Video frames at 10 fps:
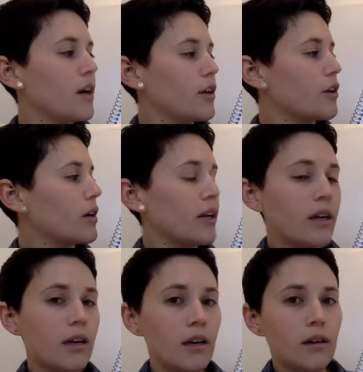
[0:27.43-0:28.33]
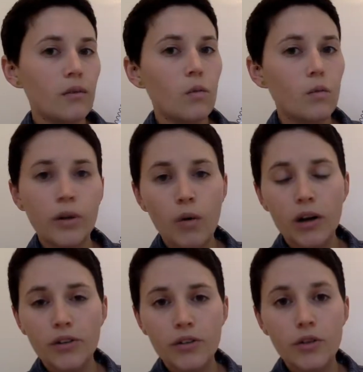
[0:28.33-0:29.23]
When you walk
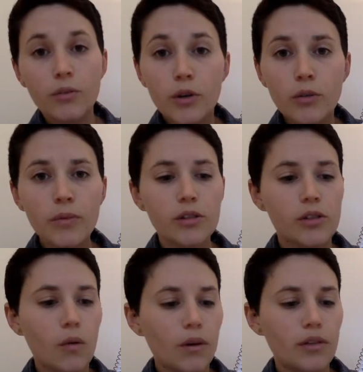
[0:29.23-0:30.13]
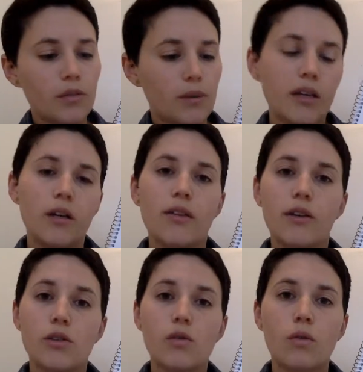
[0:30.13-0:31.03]
into the room, there's going to be the
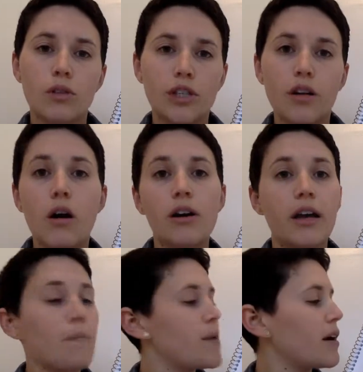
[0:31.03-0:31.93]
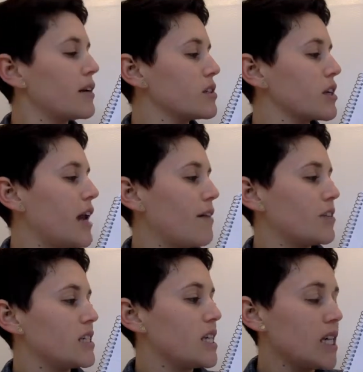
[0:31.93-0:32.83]
score sheet already up there, and it's going to have a
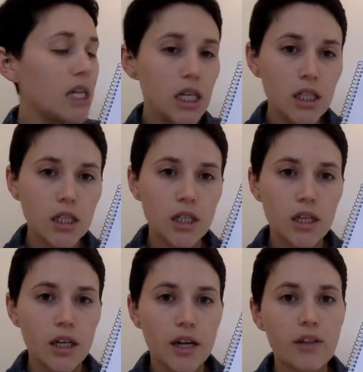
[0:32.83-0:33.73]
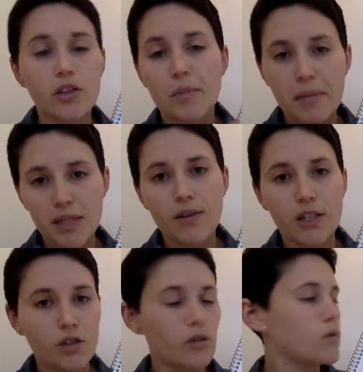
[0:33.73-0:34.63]
T, and there's going to be a bunch of
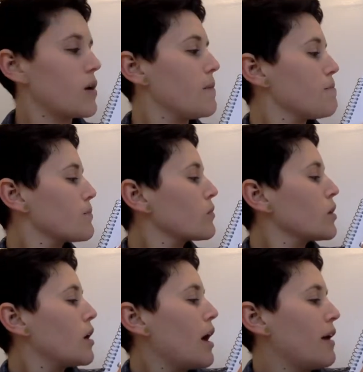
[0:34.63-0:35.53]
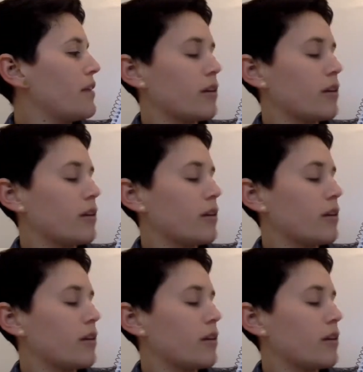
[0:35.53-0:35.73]
extras as well. And then